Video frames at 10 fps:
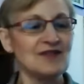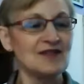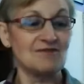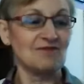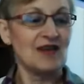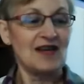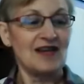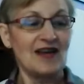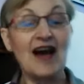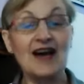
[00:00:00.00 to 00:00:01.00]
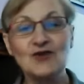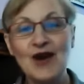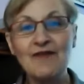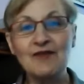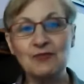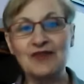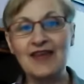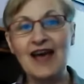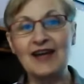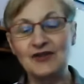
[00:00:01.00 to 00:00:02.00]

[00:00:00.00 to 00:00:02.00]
just I traveled with that.